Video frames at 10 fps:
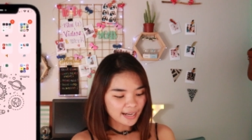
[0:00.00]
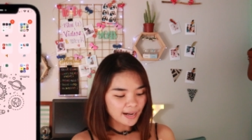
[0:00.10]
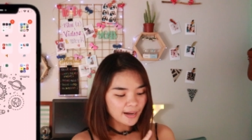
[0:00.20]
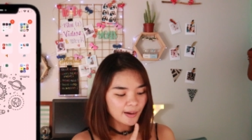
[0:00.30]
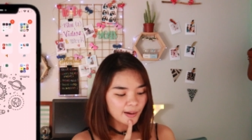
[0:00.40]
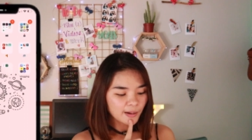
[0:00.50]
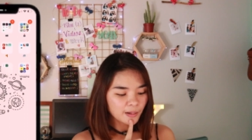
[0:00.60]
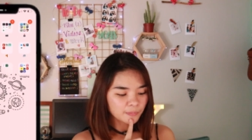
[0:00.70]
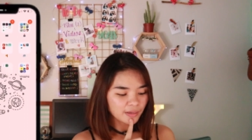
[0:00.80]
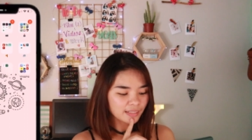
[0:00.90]

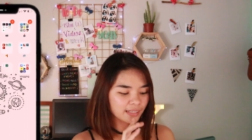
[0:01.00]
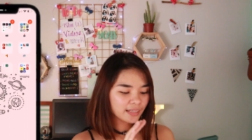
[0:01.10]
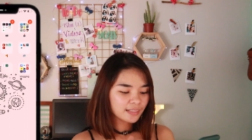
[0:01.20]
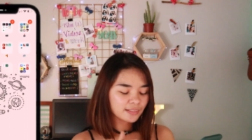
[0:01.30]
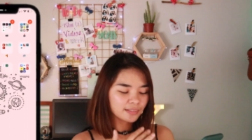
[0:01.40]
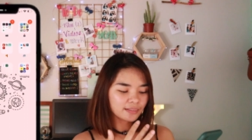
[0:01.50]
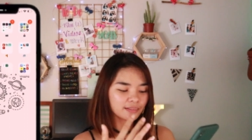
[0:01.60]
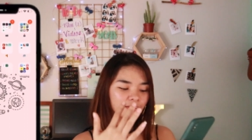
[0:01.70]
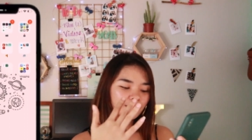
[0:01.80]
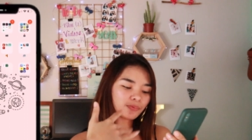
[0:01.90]
Um, and then
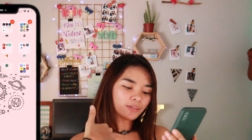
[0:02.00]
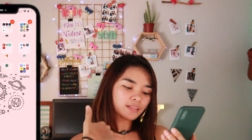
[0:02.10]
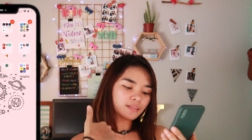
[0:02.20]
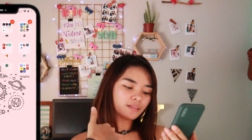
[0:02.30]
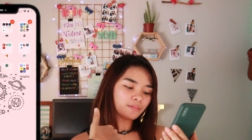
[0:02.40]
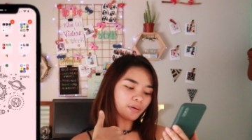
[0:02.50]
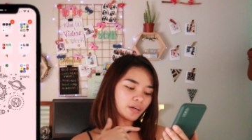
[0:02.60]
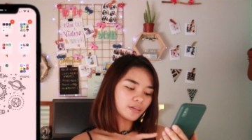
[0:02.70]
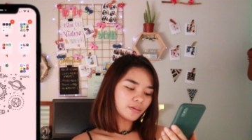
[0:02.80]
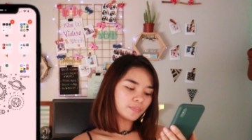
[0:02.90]
the ones in the
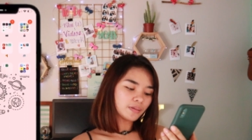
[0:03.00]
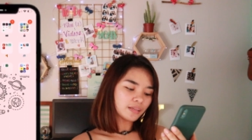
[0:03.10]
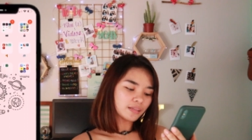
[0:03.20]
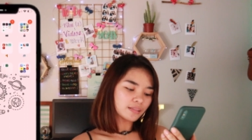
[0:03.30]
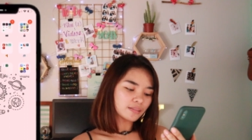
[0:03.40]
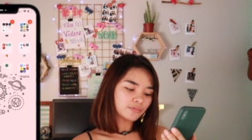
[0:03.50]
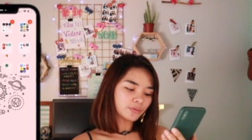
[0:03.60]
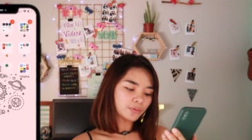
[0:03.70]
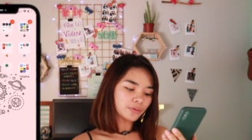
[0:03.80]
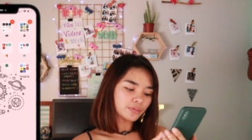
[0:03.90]
bottom is of
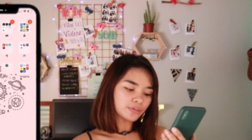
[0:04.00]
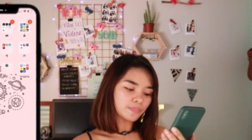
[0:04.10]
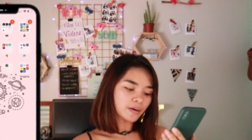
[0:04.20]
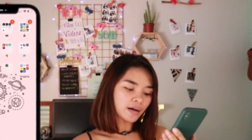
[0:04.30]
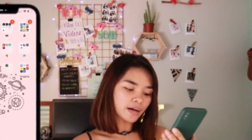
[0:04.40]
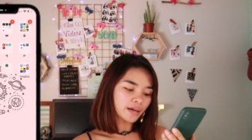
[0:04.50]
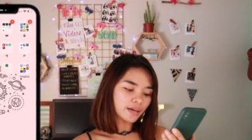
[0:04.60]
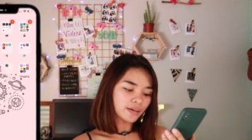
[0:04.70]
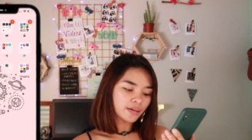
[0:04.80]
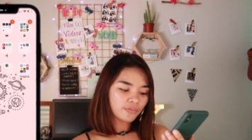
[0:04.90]
course
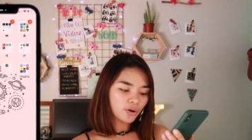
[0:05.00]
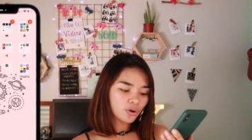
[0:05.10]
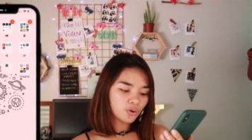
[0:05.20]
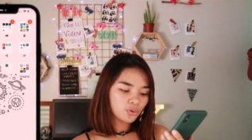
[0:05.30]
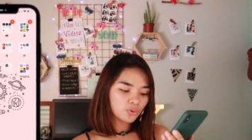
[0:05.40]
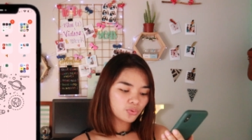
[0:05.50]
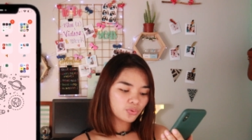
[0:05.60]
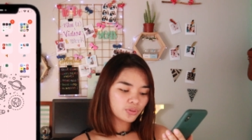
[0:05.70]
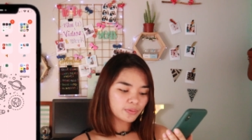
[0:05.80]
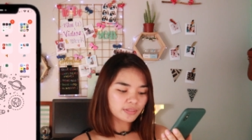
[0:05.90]
my
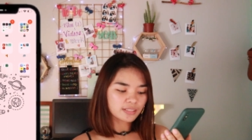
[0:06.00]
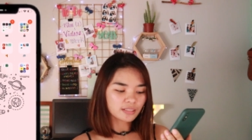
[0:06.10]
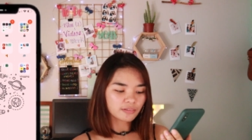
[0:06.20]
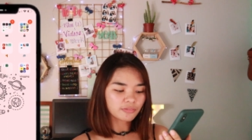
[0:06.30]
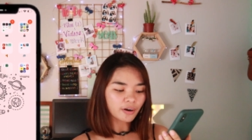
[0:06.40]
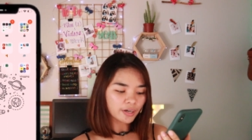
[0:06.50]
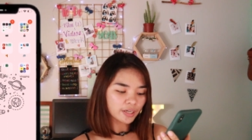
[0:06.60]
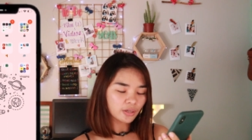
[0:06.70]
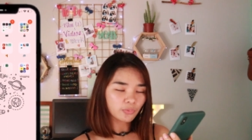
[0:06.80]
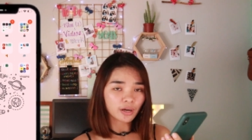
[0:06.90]
phone,
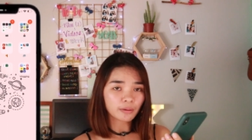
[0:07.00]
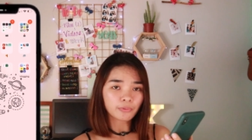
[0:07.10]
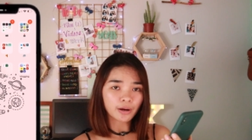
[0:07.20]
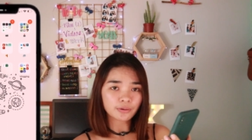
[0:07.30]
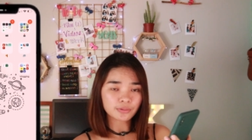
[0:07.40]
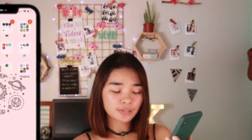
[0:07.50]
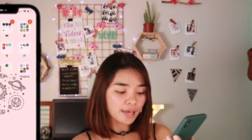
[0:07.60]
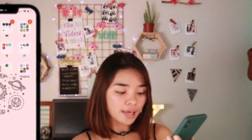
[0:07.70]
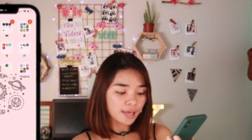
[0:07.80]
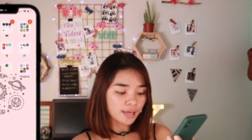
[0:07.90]
Safari where I browse,
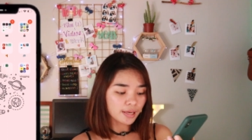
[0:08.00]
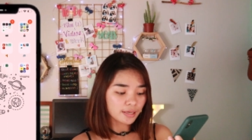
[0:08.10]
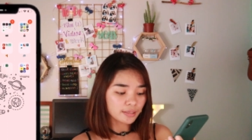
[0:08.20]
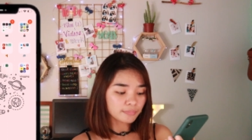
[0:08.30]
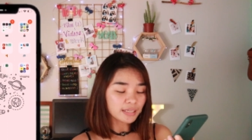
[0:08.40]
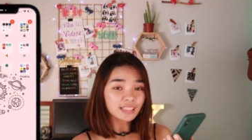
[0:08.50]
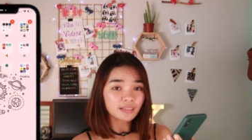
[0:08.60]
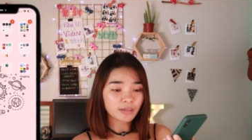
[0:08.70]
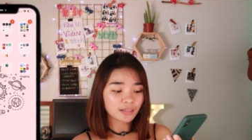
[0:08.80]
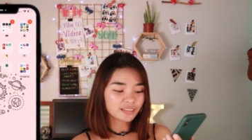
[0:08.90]
and my
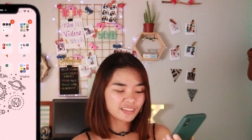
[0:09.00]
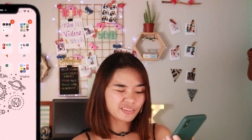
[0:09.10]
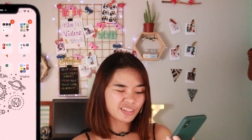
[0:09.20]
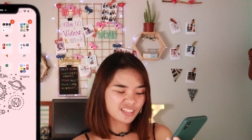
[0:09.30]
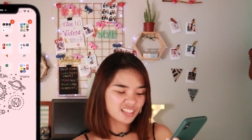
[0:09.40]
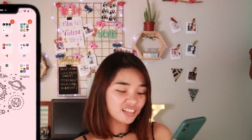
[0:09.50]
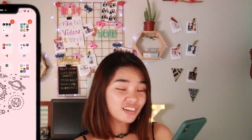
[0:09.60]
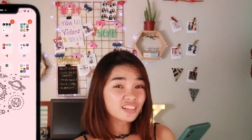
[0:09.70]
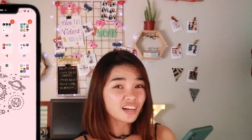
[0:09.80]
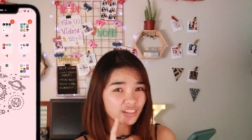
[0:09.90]
email. If you can see,
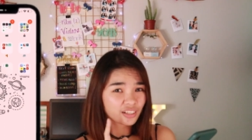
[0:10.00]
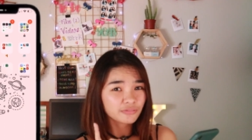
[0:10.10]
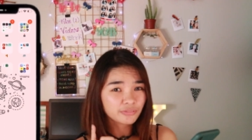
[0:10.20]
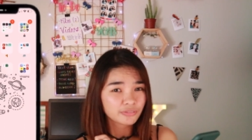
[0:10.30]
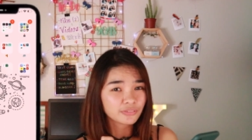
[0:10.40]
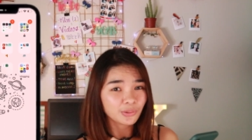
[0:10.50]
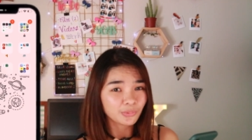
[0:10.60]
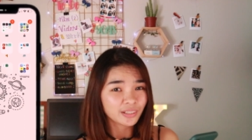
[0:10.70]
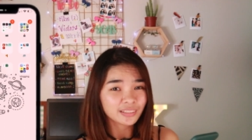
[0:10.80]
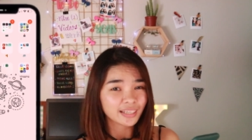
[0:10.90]
there's one hundred
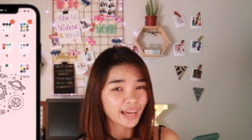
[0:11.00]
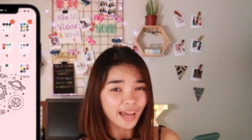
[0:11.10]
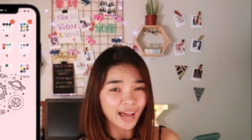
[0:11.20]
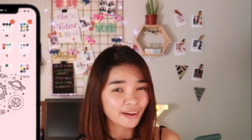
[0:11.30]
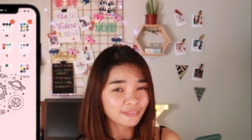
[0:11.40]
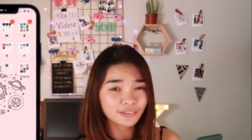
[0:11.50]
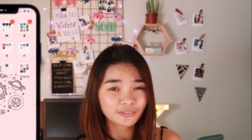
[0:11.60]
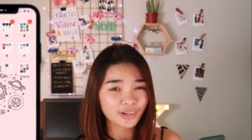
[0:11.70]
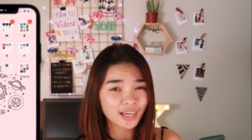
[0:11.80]
fifty-one that I haven't